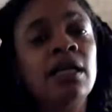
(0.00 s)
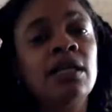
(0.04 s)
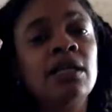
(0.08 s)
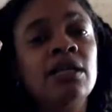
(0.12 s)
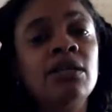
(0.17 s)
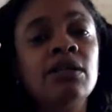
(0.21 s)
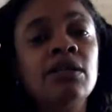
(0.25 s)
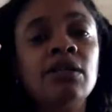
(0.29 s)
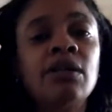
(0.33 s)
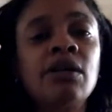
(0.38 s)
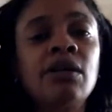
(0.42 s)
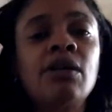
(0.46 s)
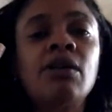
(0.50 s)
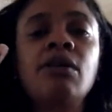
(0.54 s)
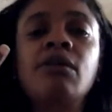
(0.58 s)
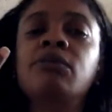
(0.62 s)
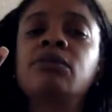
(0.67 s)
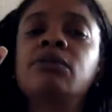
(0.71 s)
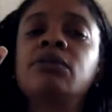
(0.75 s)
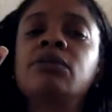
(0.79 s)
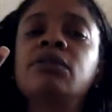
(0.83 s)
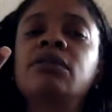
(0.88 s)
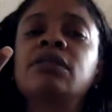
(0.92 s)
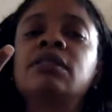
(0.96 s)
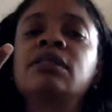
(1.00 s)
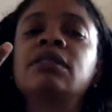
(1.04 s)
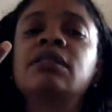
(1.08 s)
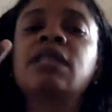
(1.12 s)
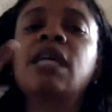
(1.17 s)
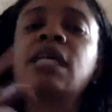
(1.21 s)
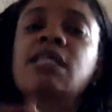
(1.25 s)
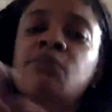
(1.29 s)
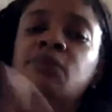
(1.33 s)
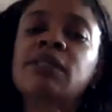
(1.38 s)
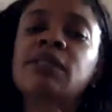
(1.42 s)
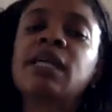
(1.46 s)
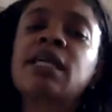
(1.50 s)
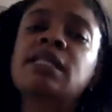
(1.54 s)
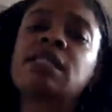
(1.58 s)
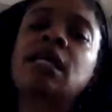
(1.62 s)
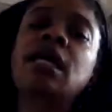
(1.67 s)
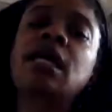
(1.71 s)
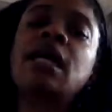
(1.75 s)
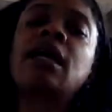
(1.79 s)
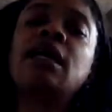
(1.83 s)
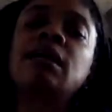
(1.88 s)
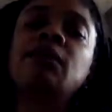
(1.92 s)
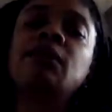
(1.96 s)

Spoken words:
you know, that's what they say